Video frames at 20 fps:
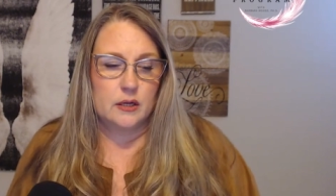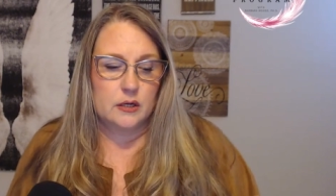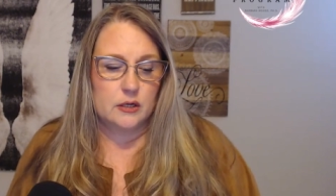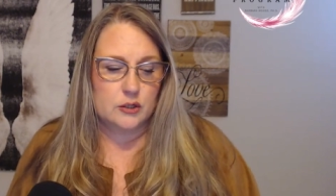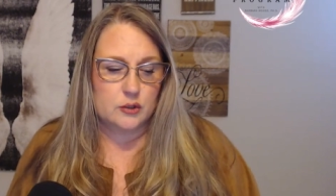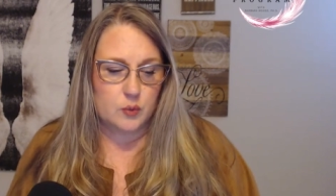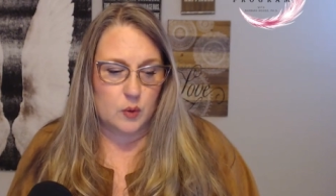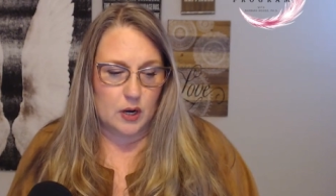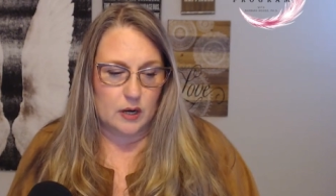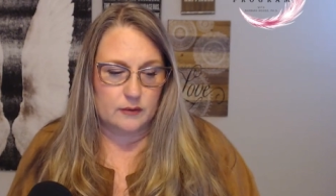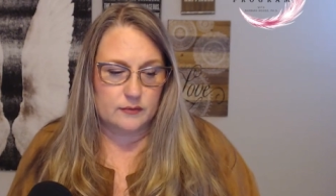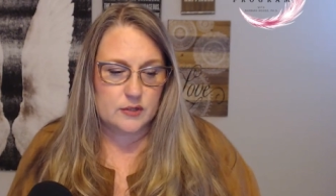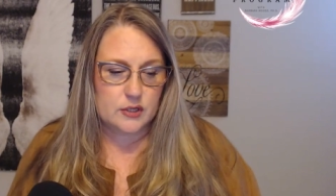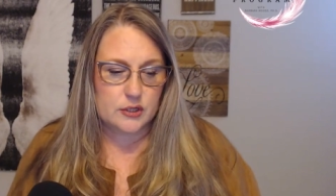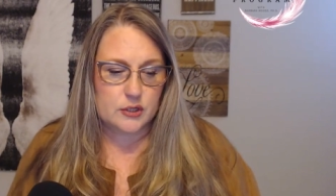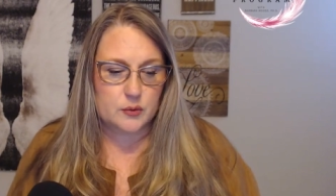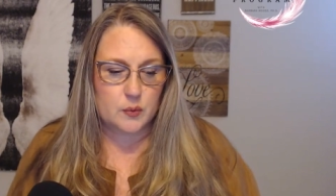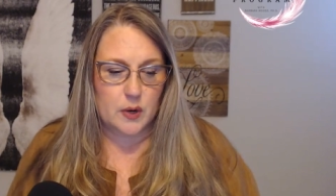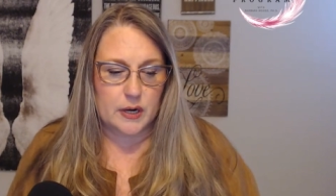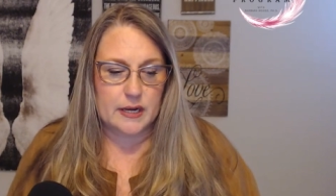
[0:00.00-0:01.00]
twelve to
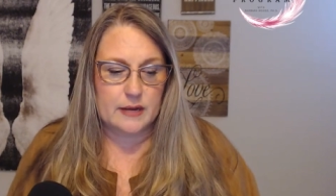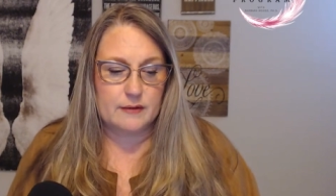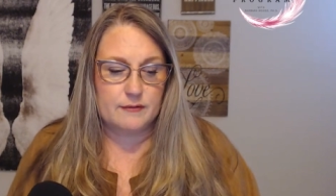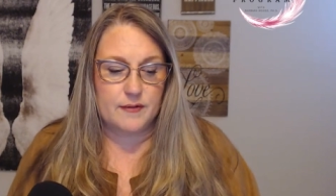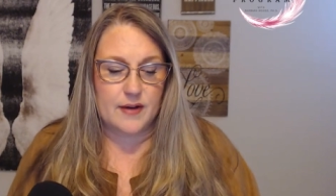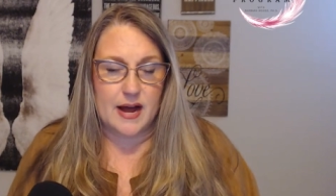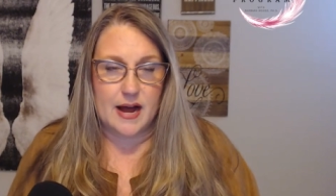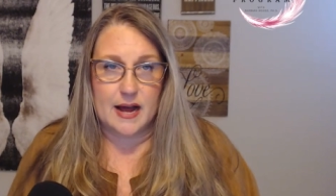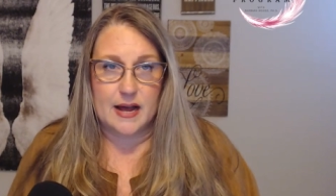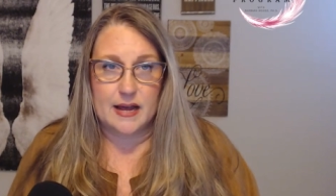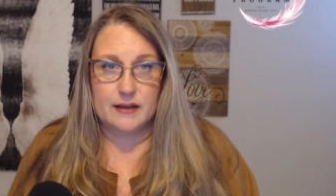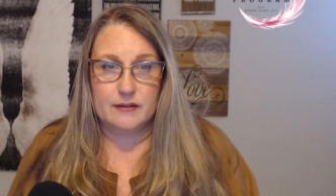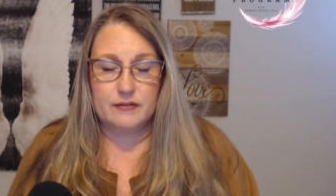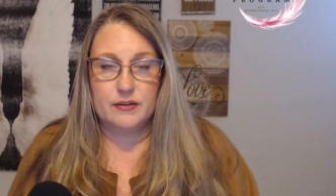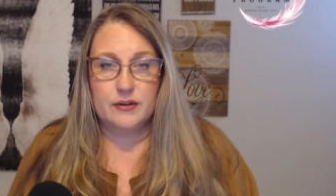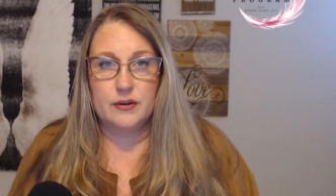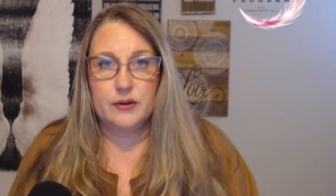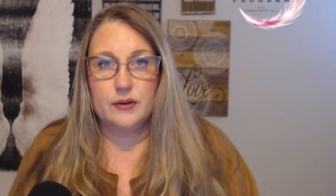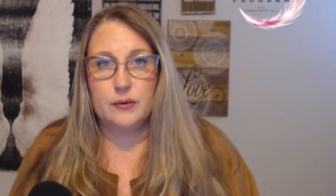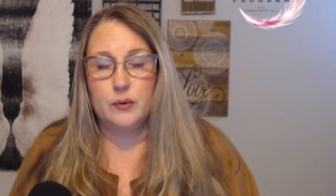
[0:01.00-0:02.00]
twenty-five,
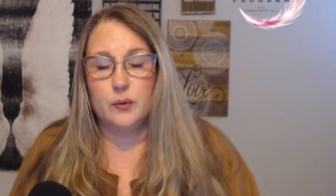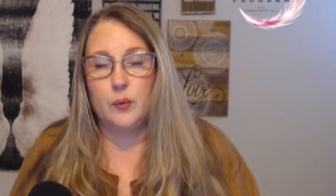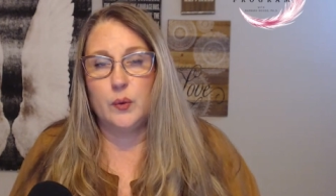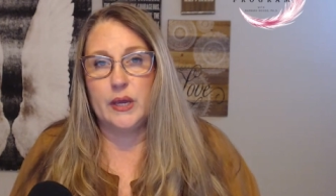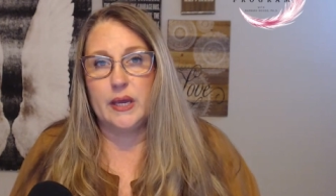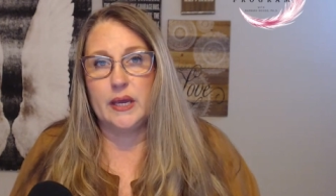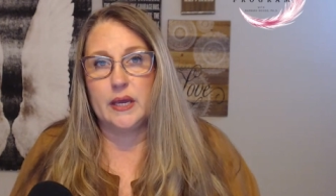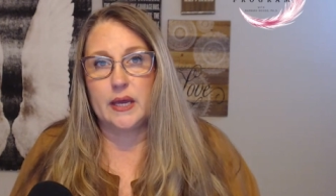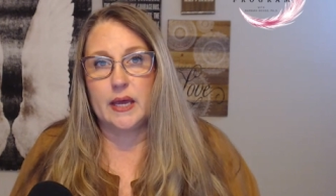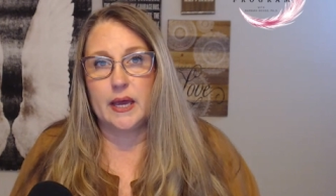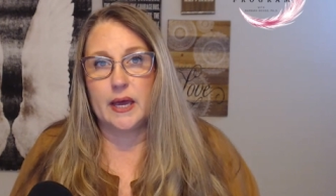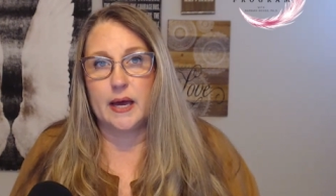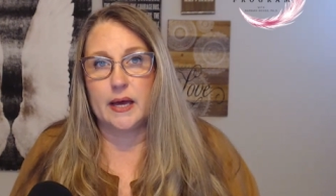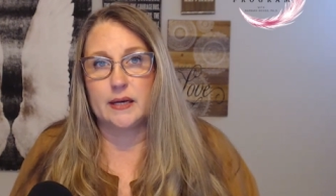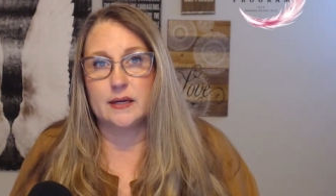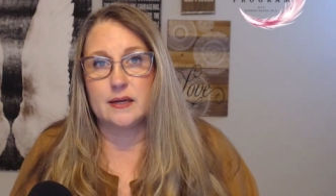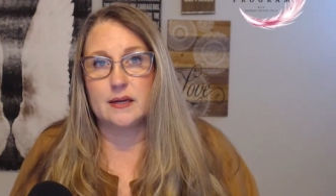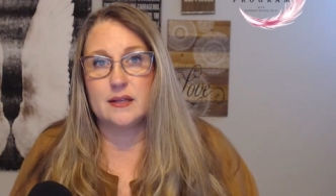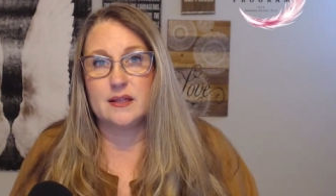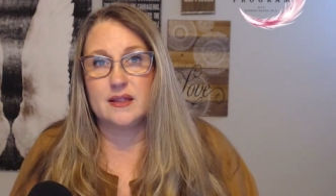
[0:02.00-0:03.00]
we
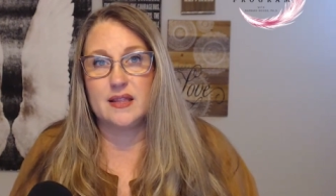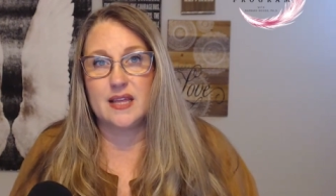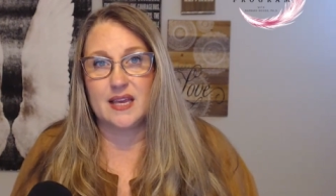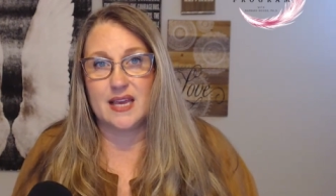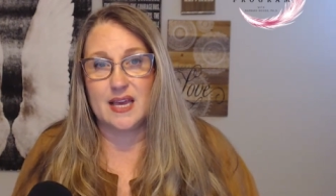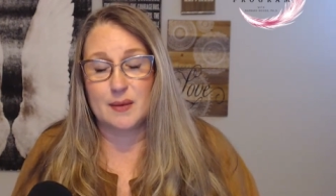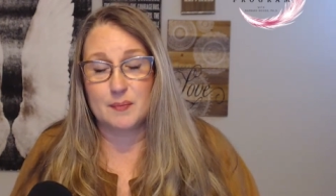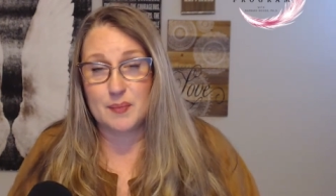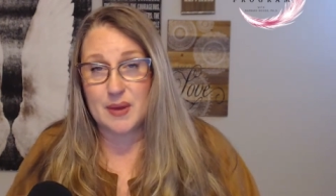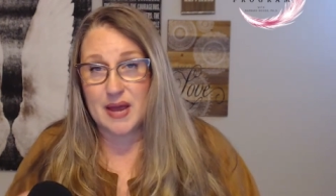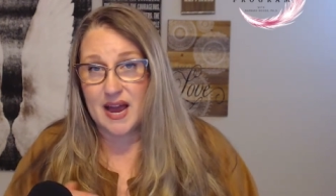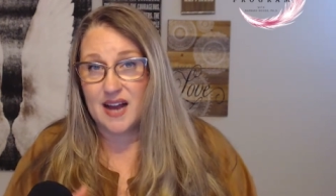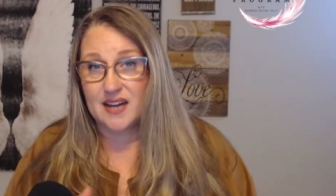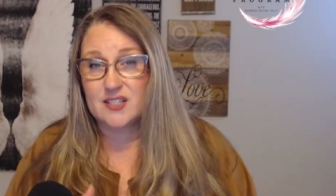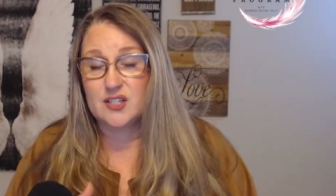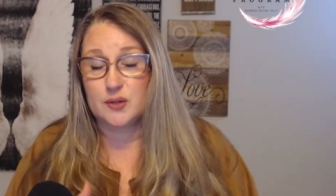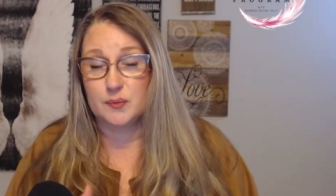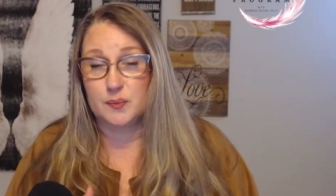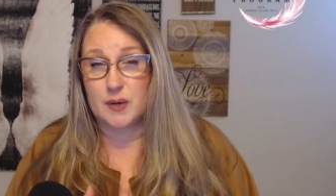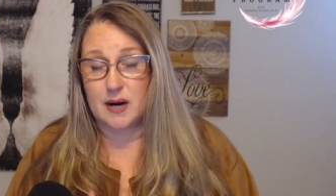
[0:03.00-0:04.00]
can, the
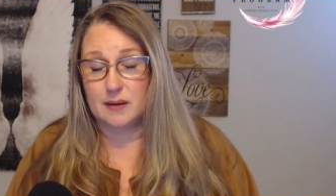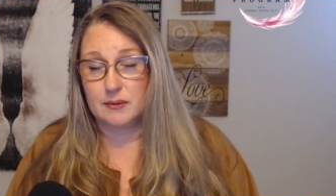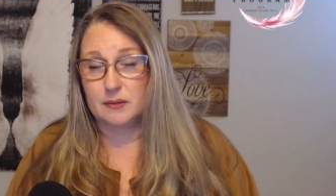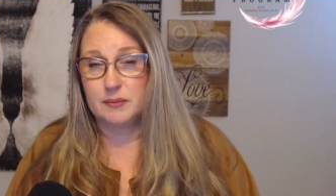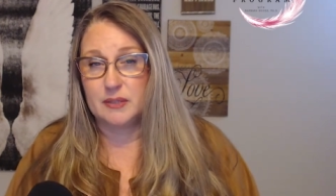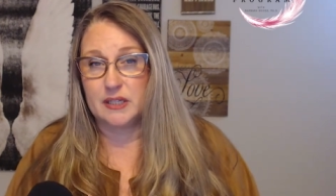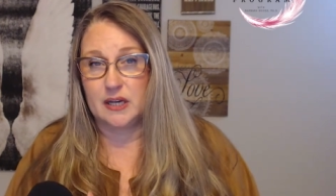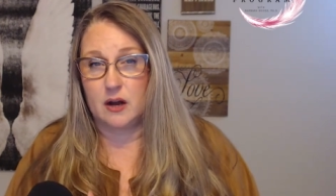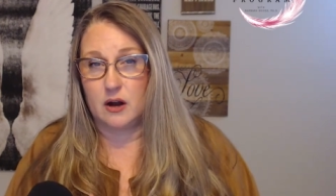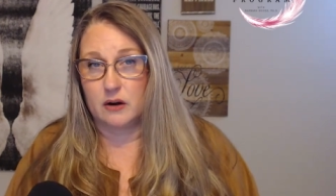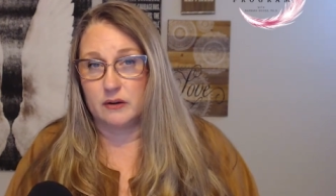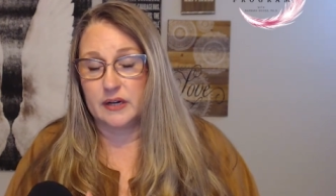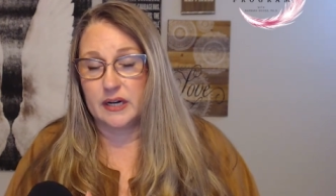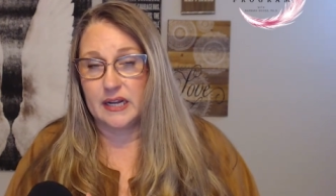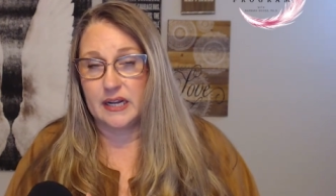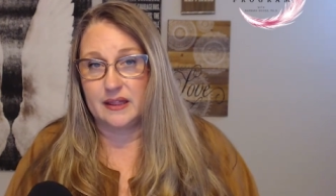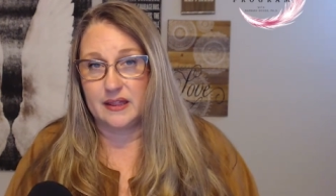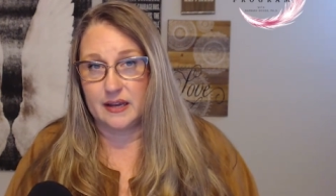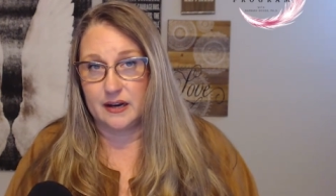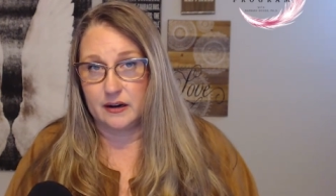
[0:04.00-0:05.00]
impacts are probably
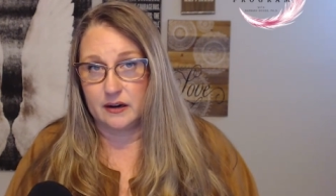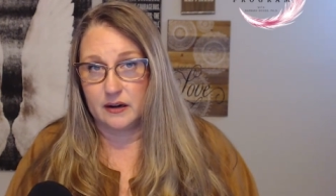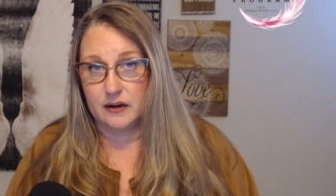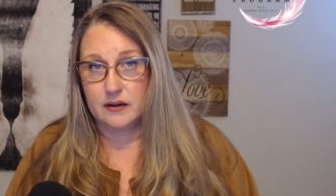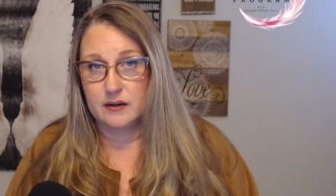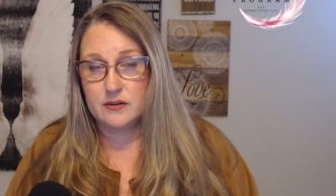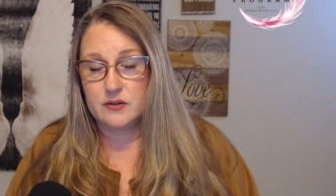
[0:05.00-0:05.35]
already there.